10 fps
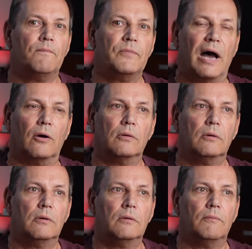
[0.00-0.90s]
Now
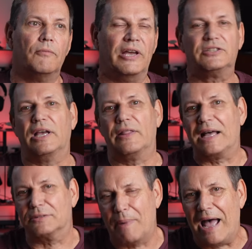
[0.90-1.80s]
they say
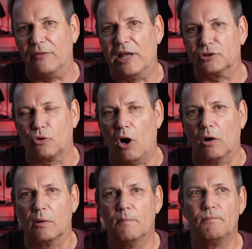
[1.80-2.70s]
that's bad and that's wrong,